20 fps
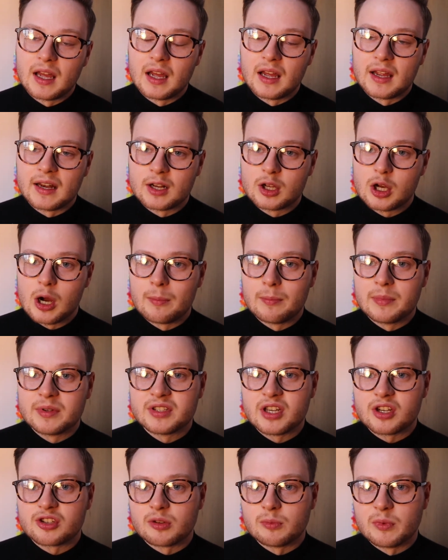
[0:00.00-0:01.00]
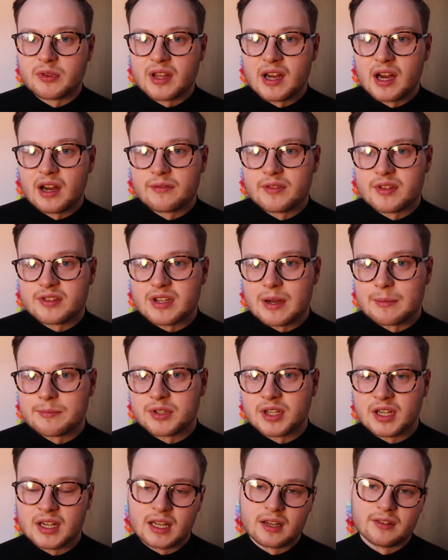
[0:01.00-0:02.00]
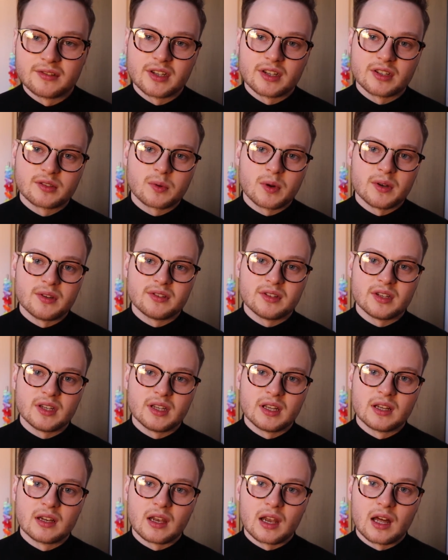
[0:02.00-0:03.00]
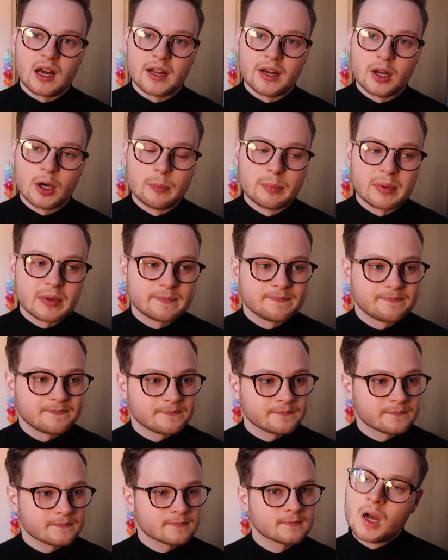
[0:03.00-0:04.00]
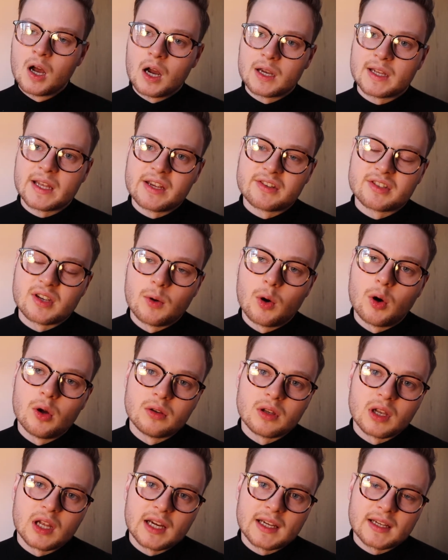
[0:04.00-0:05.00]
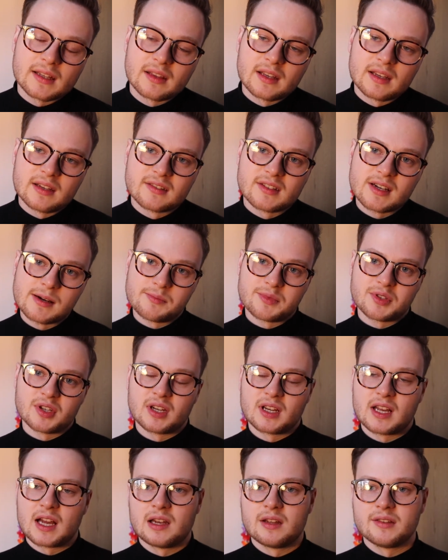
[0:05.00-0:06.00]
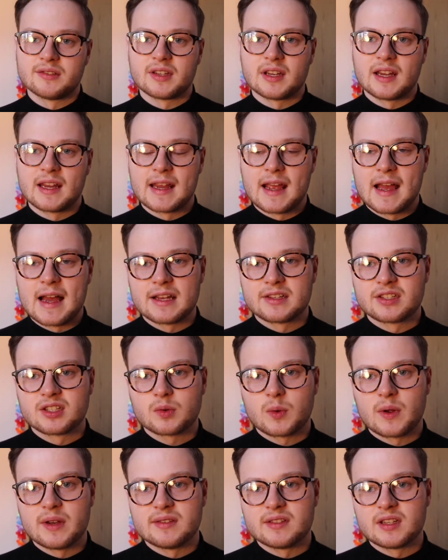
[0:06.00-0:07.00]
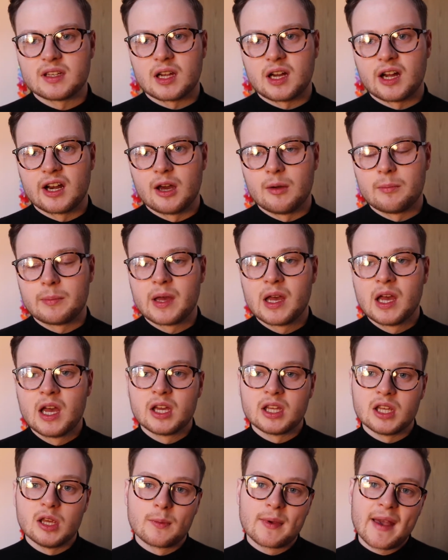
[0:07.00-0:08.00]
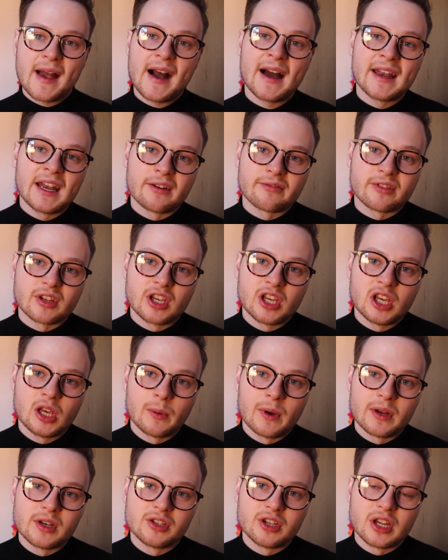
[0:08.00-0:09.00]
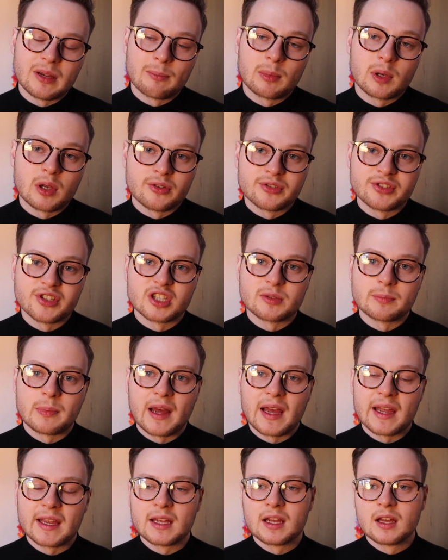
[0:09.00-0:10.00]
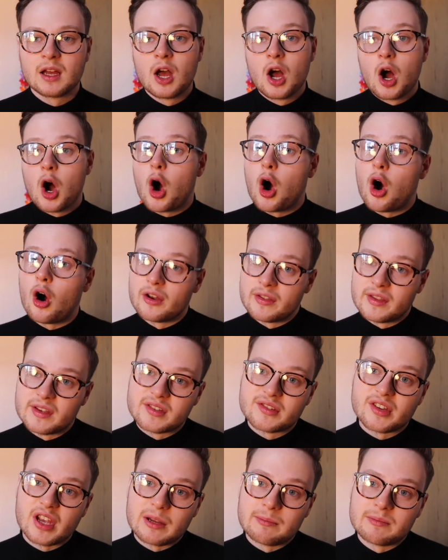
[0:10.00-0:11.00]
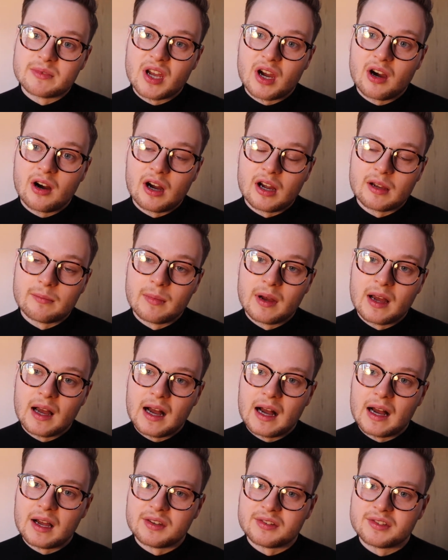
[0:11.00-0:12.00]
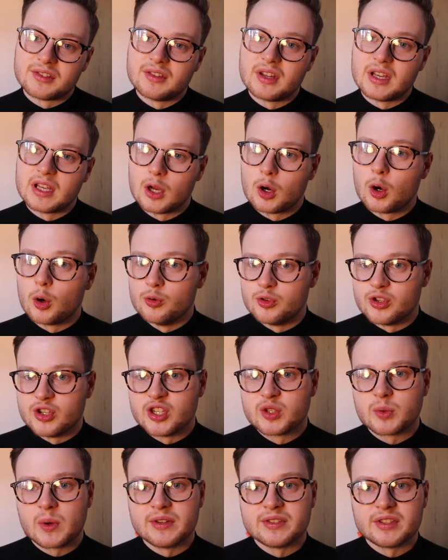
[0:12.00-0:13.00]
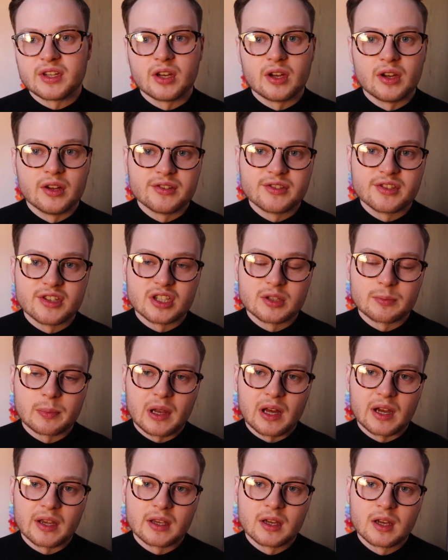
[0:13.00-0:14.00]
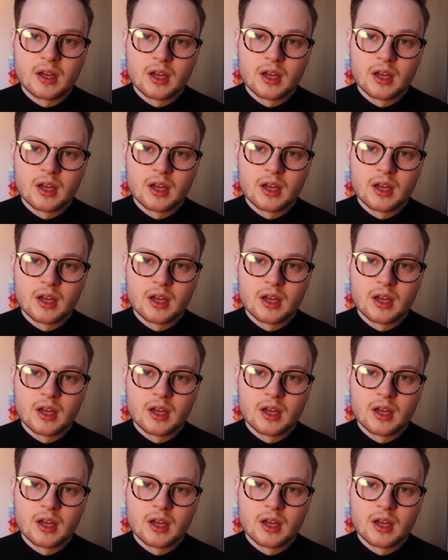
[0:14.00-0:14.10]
in competition with that of the Samsung Galaxy S20 lineup. Okay, so unlike the Samsung Galaxy S20 lineup, you can have the QHD Plus display on at the same time as the 120Hz display,